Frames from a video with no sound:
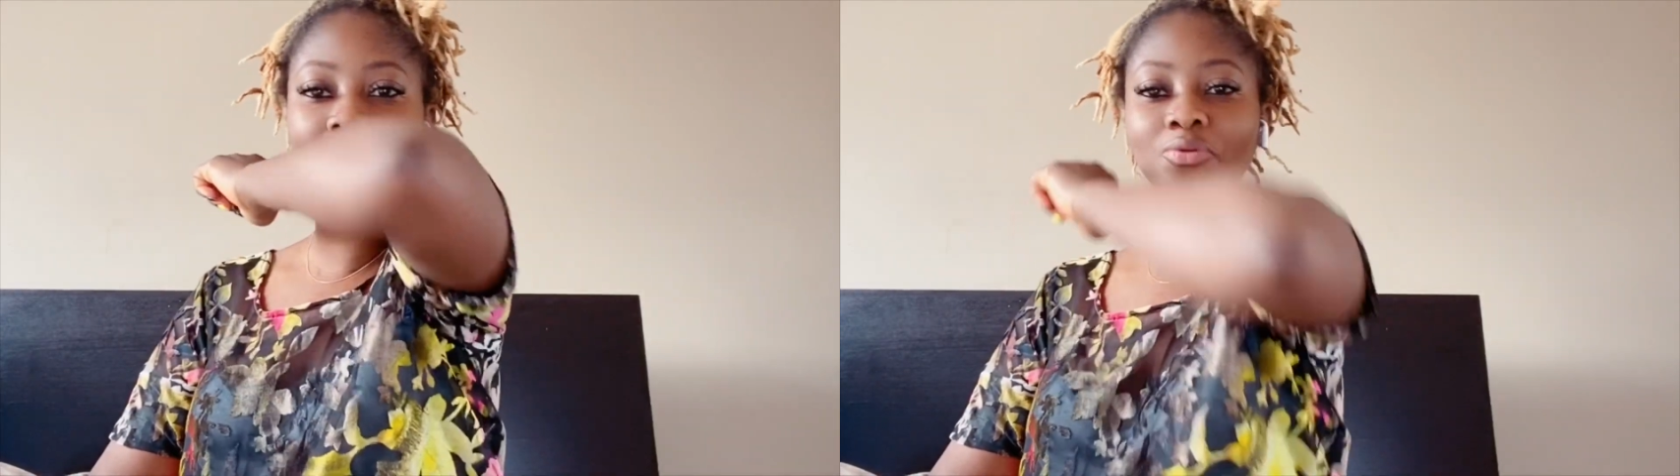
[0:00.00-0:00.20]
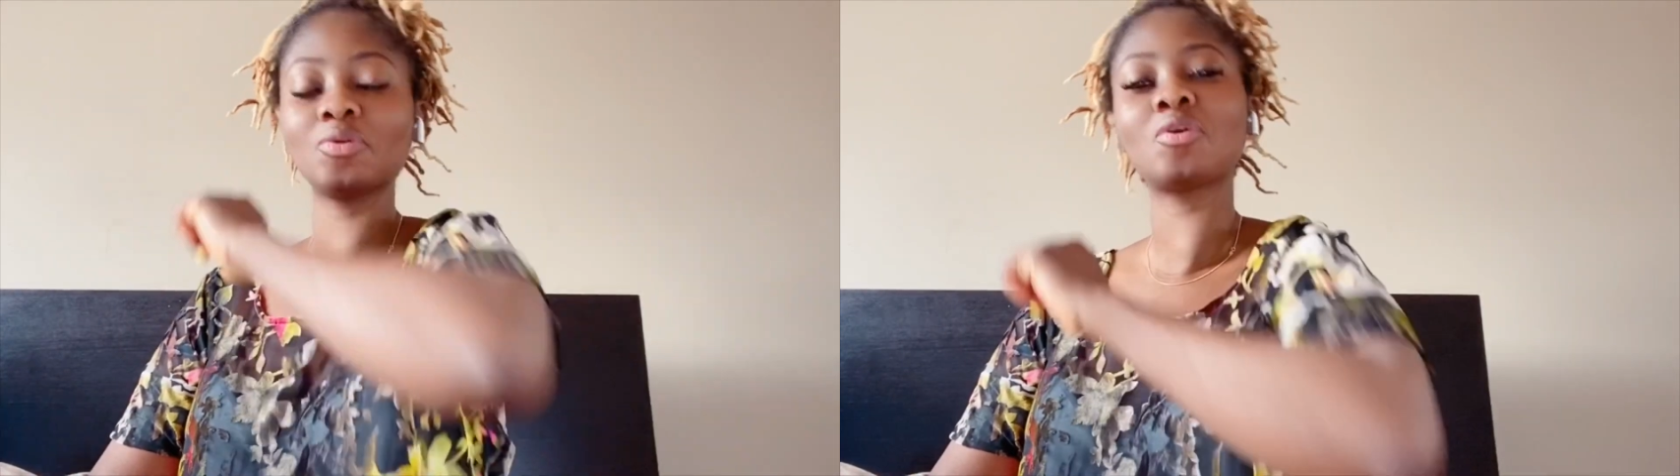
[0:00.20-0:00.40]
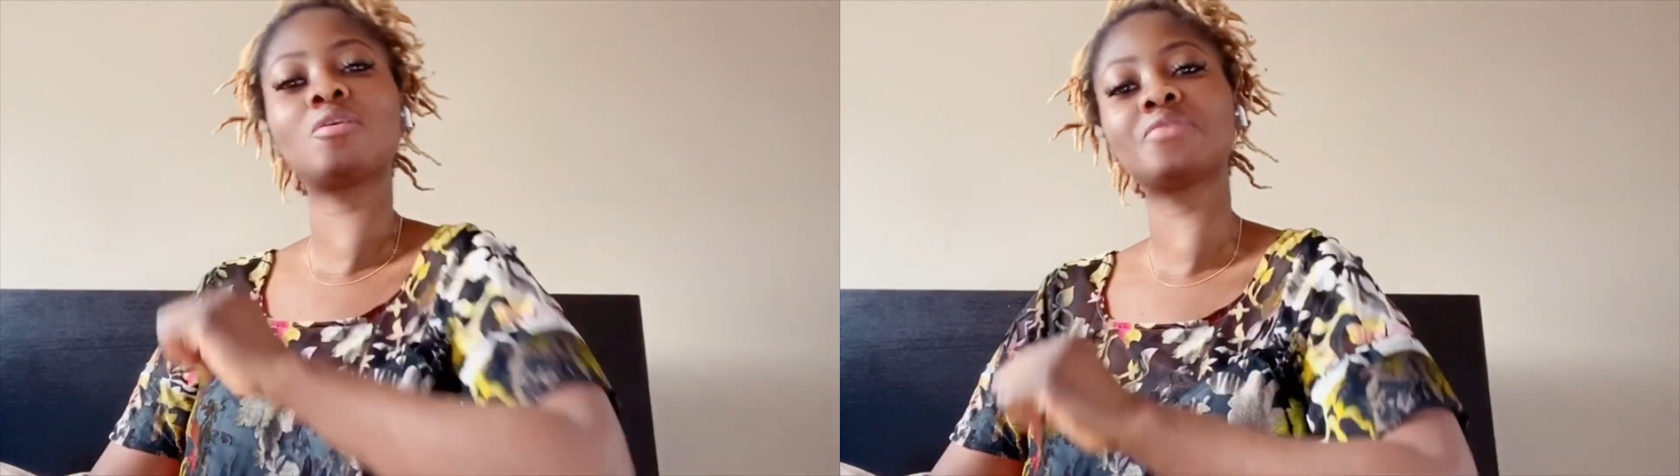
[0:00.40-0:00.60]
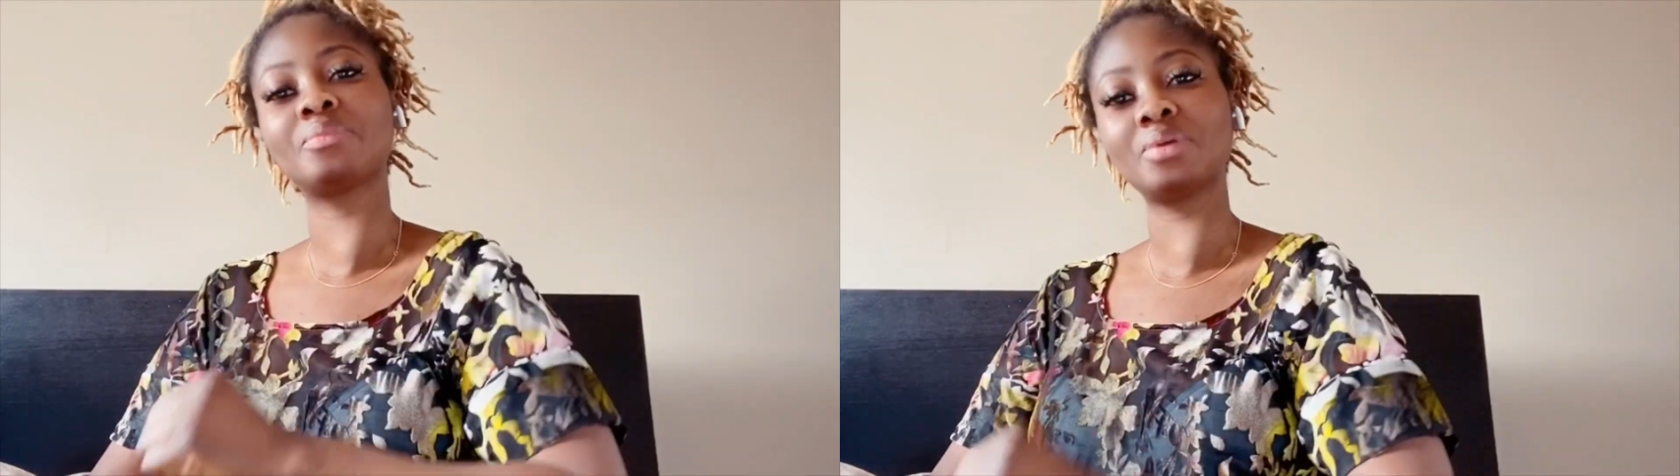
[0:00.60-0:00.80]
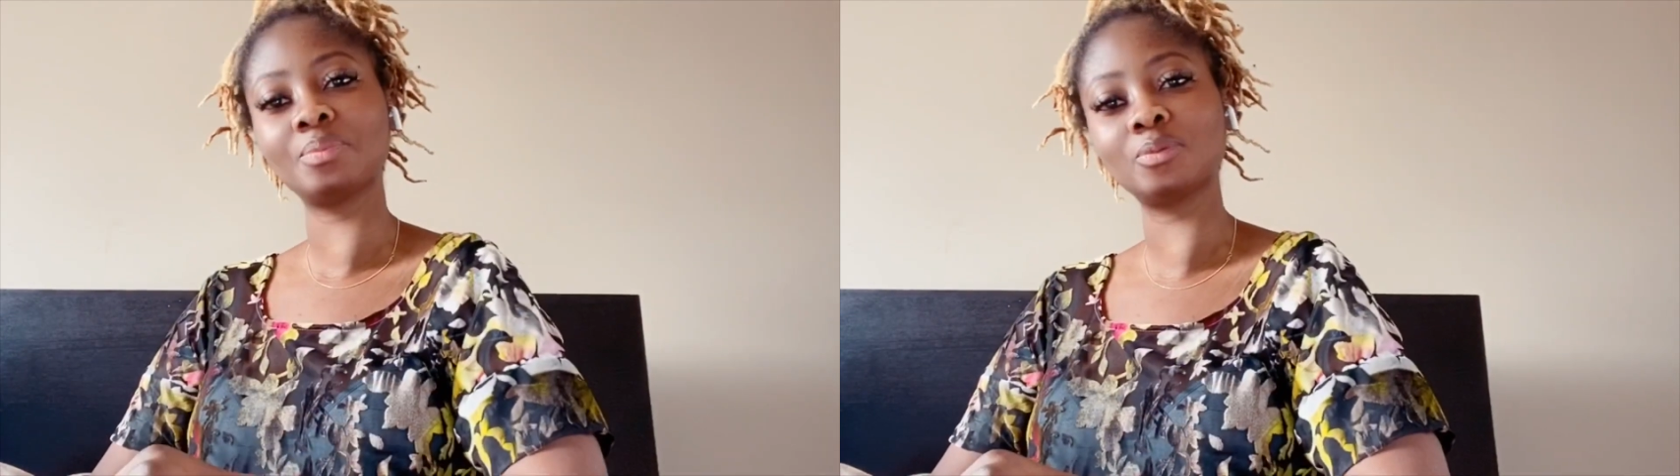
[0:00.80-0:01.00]
Don't cough in
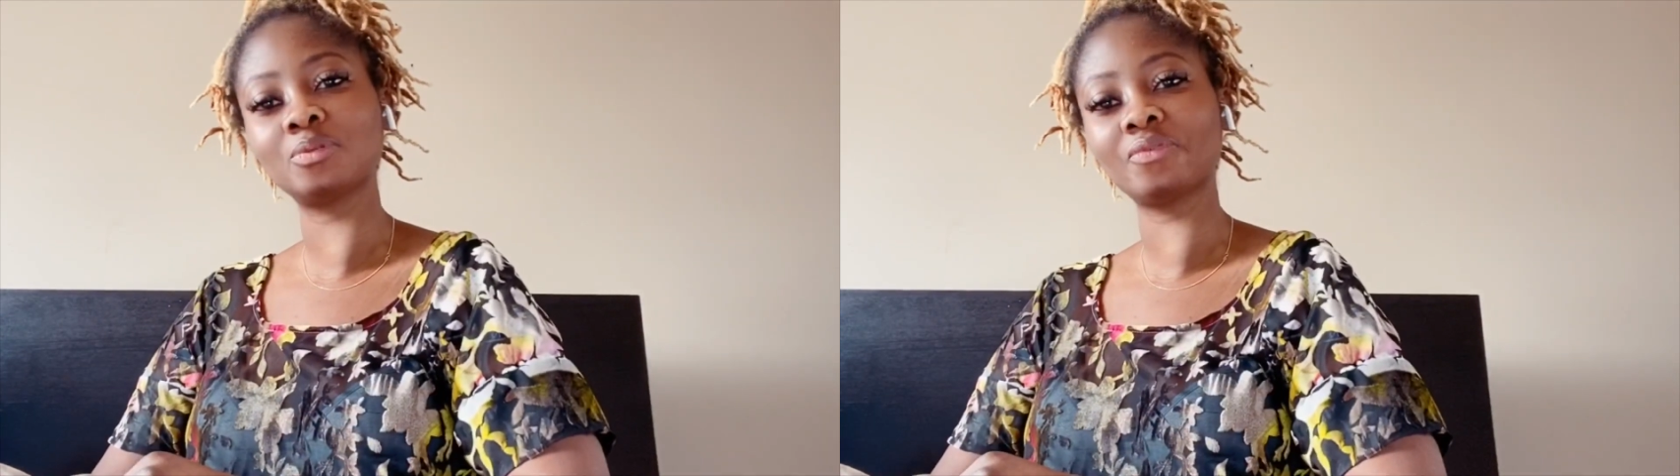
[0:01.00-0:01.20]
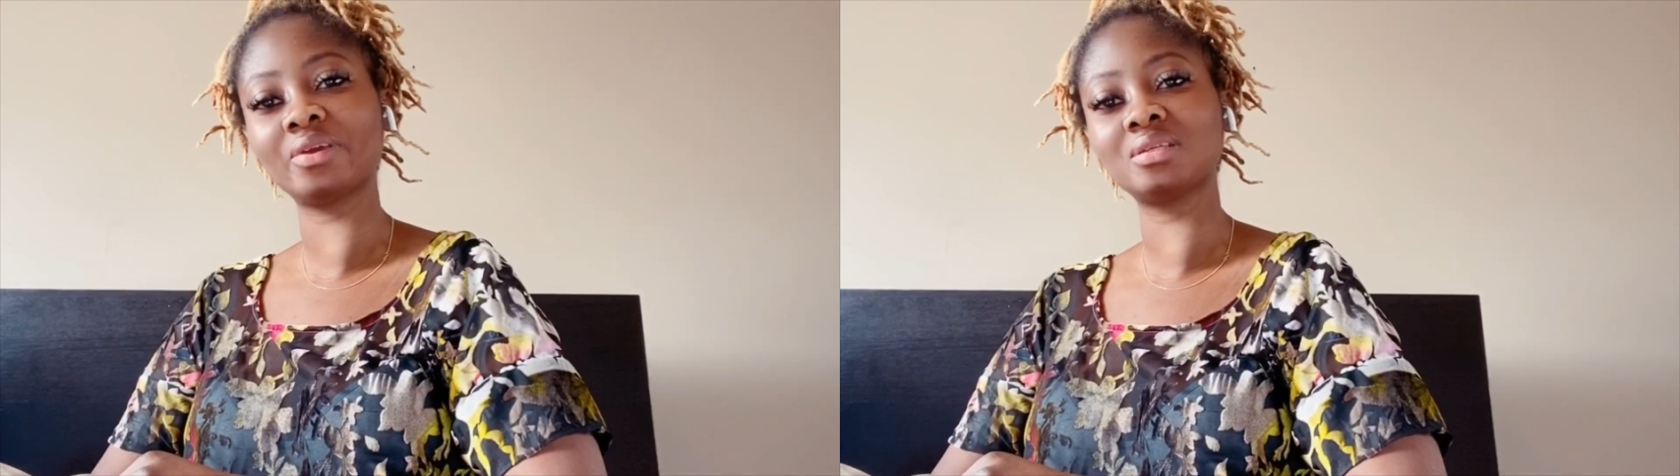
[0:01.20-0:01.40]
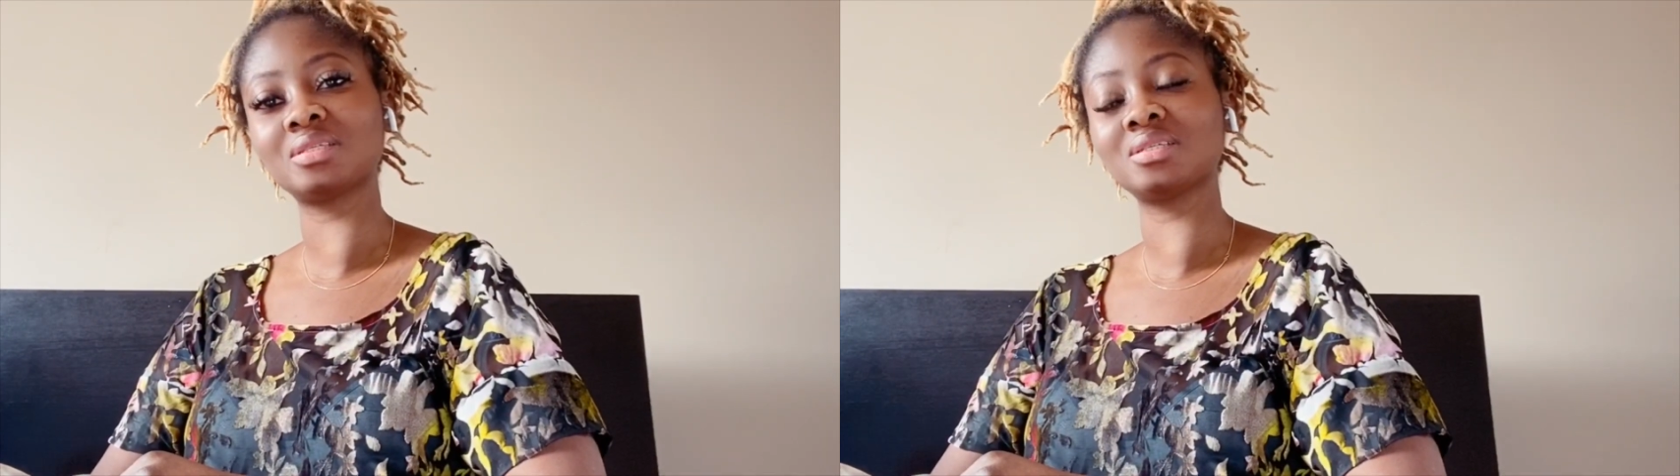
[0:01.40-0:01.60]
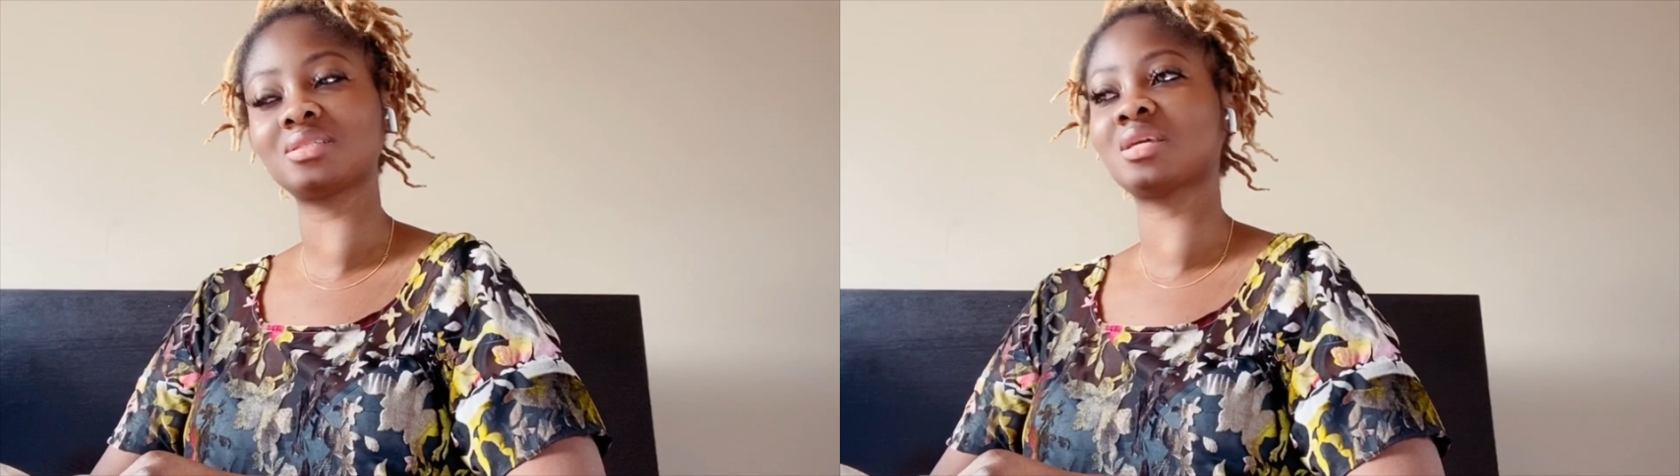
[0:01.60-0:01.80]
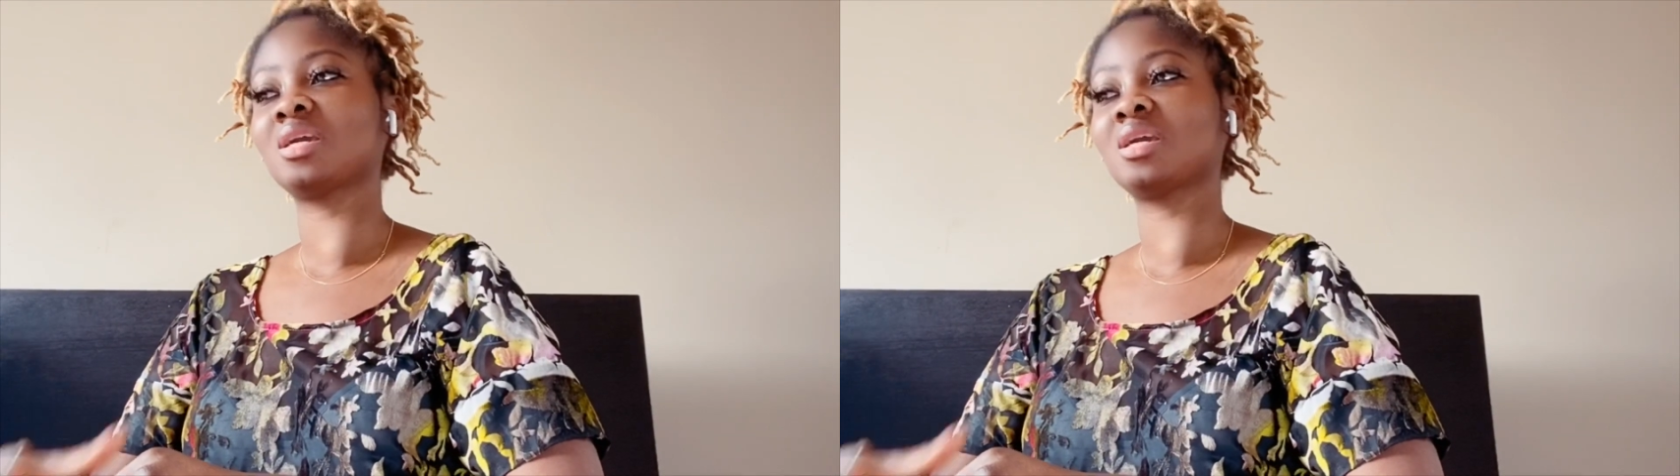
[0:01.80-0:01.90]
people's faces.